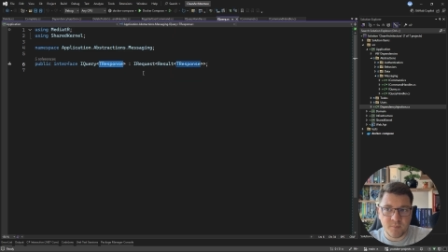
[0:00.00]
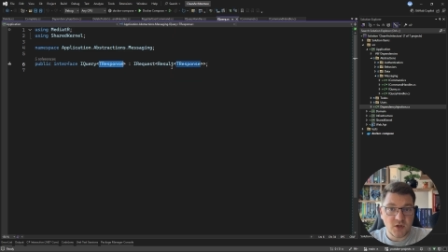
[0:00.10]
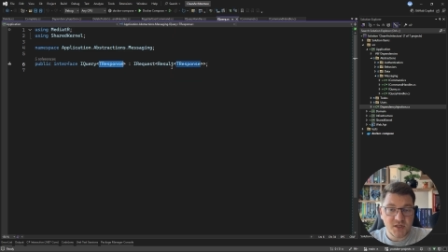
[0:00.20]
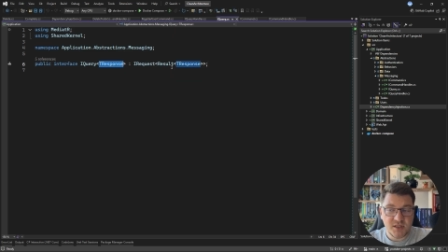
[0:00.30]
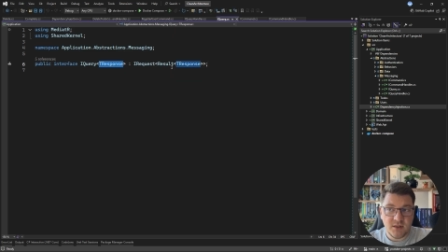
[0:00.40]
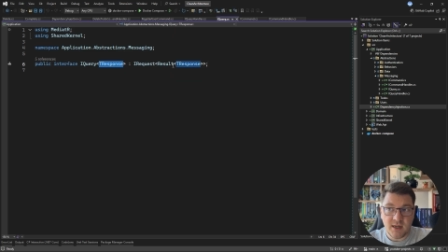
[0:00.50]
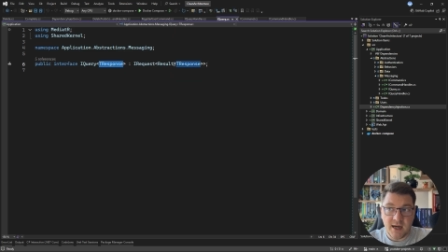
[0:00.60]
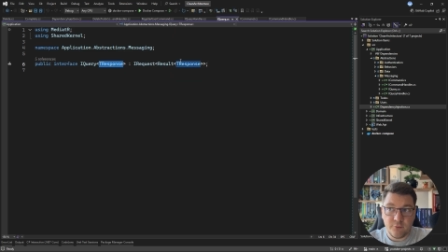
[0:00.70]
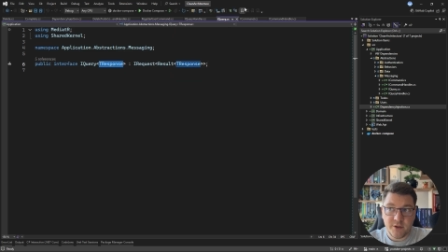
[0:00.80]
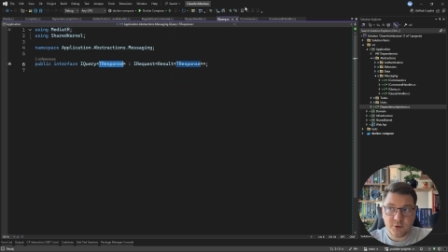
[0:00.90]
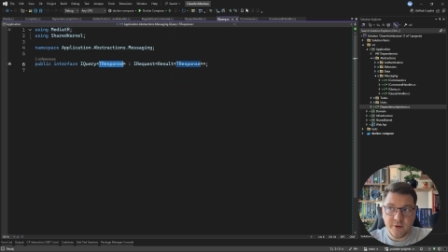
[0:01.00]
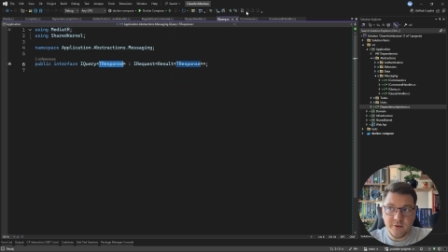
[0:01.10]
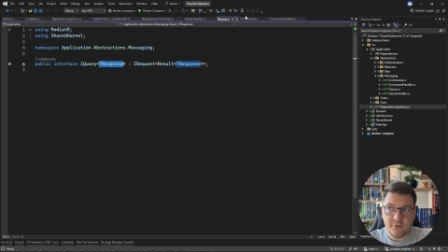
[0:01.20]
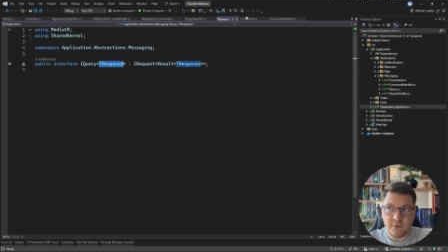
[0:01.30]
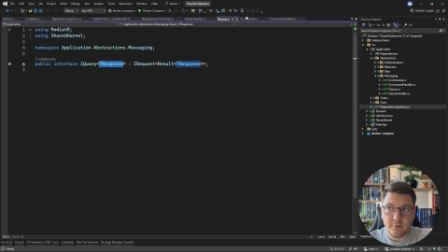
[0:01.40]
So let's see how we are
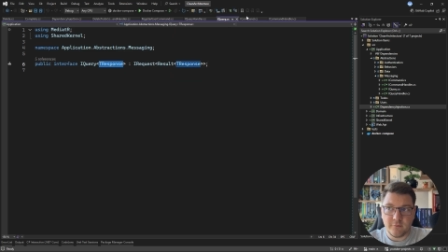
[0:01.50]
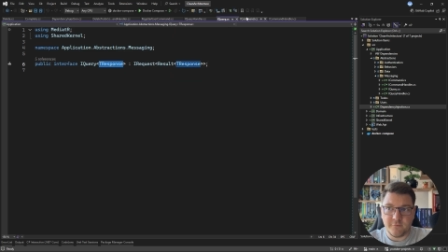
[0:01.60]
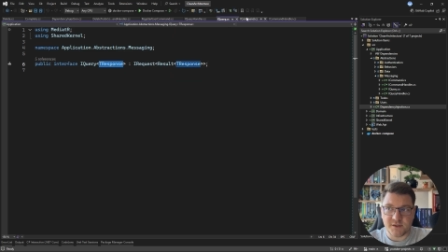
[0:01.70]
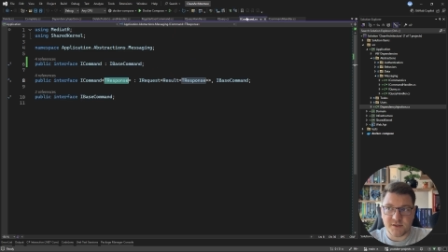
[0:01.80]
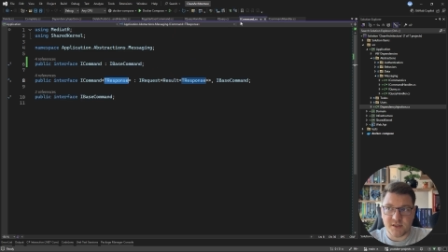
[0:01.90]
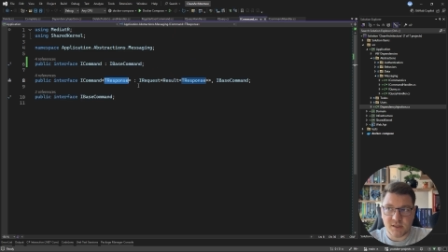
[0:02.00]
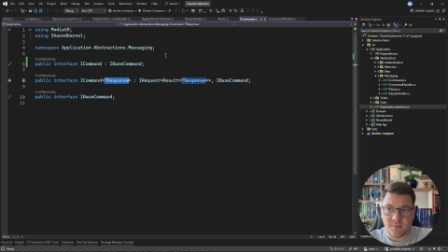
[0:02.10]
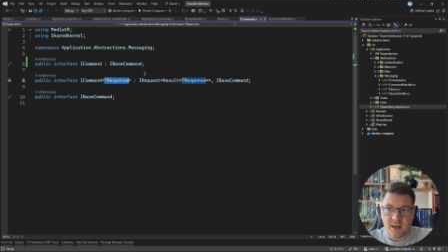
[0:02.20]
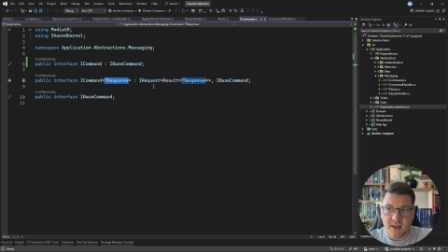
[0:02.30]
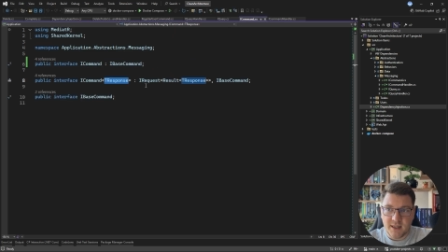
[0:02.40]
going to fix this.